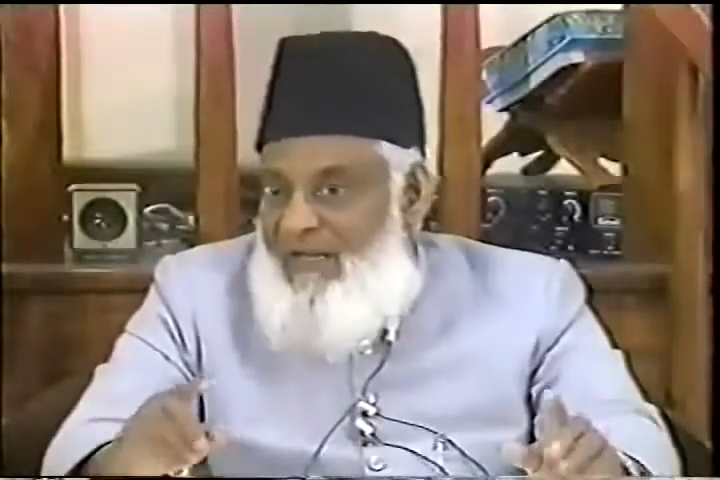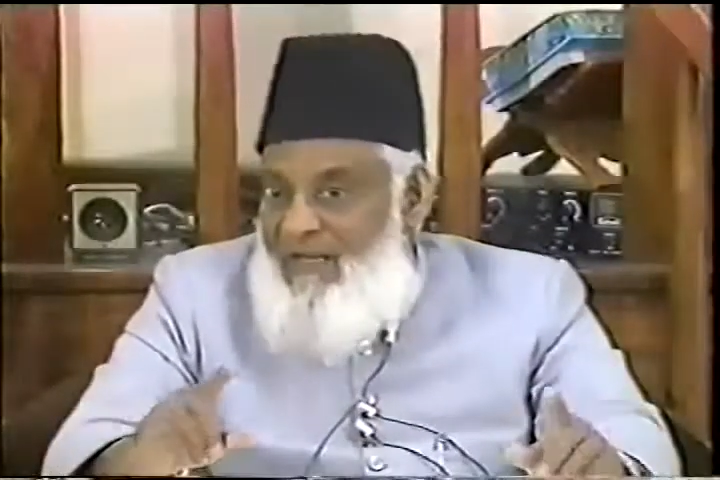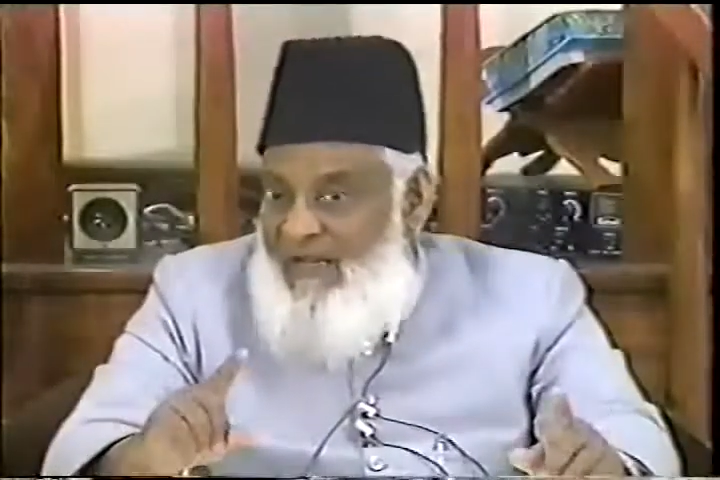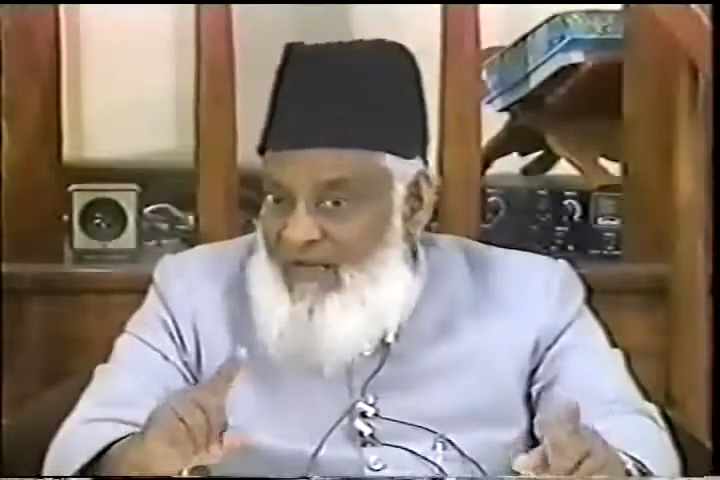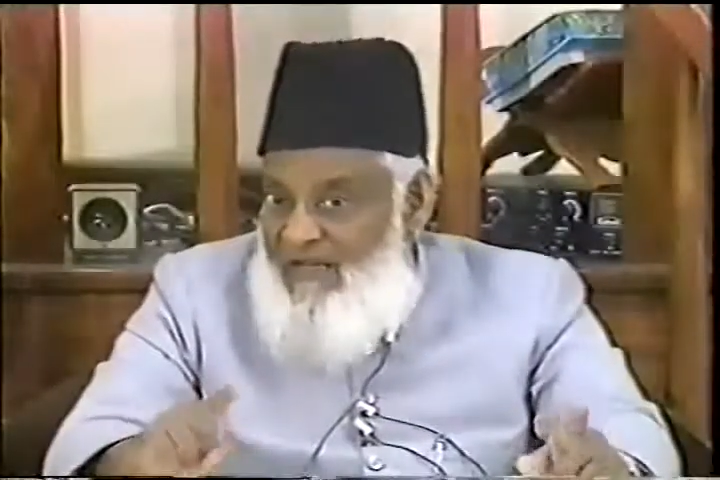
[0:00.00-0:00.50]

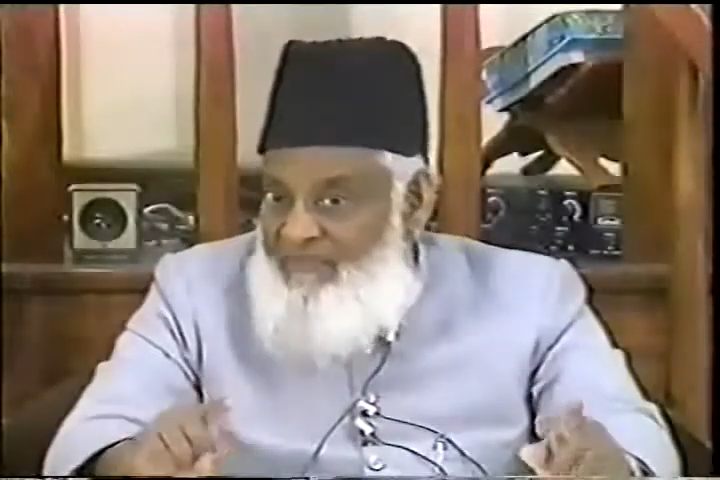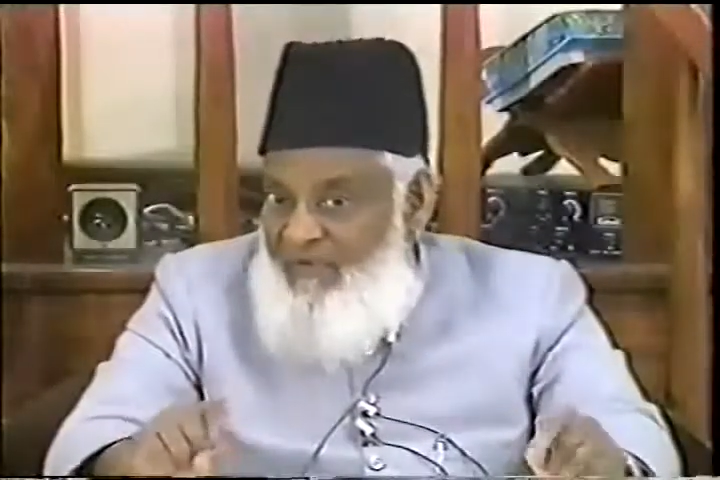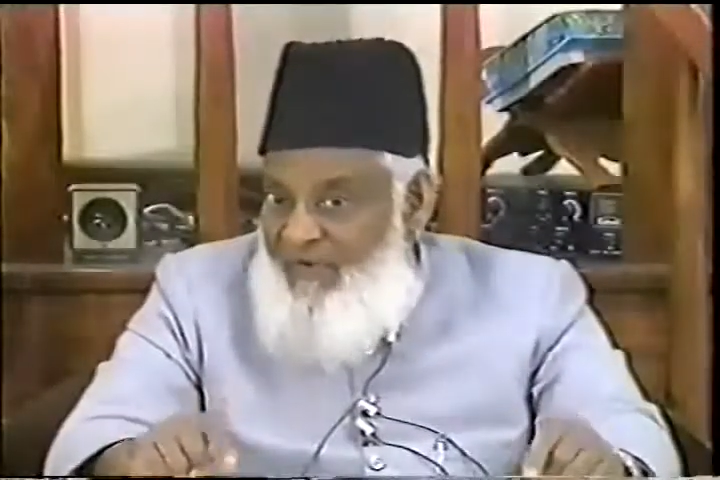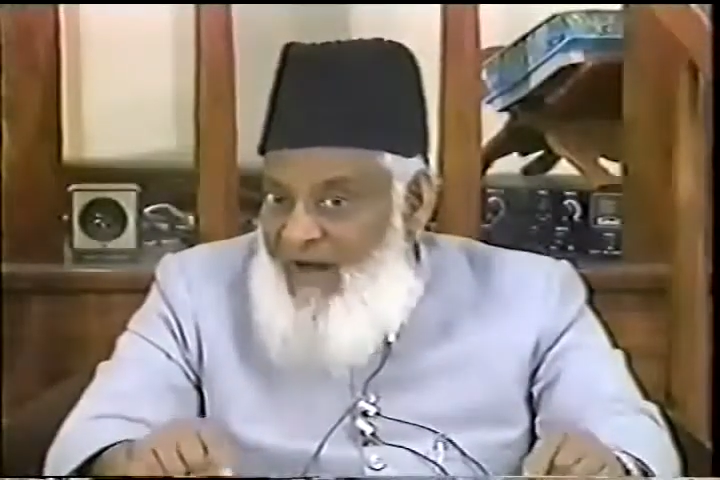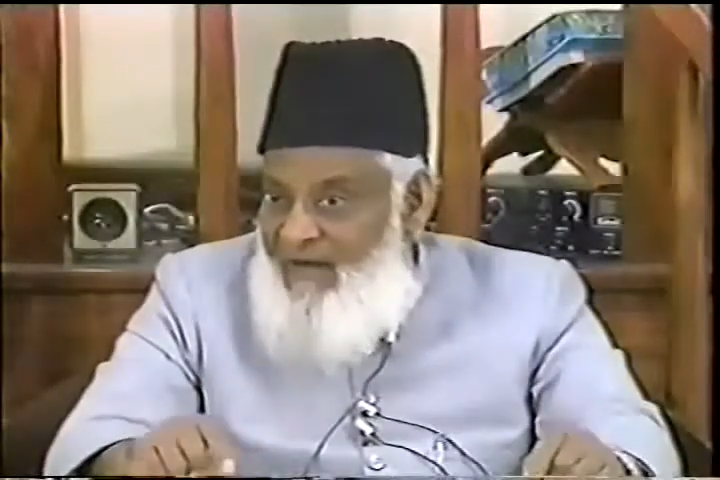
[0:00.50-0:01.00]
in English
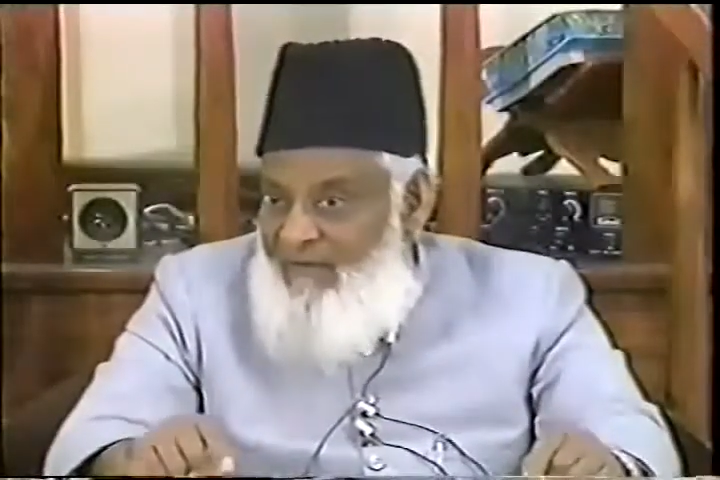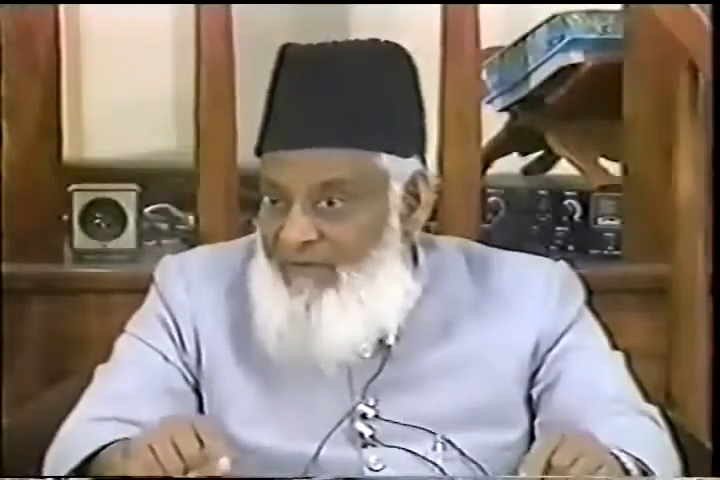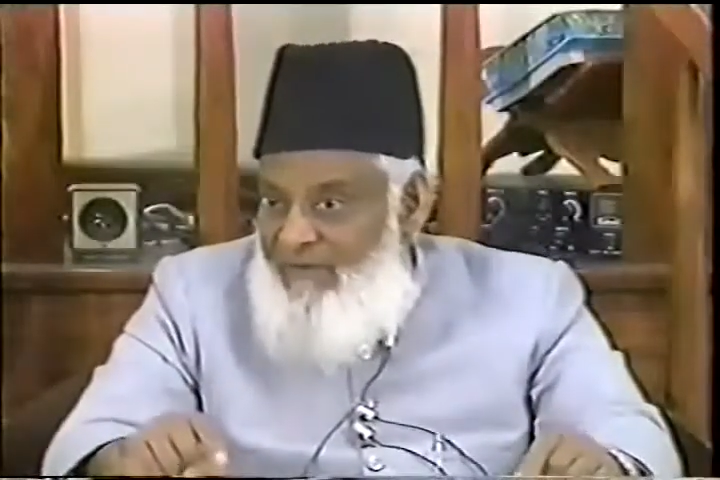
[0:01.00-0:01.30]
we find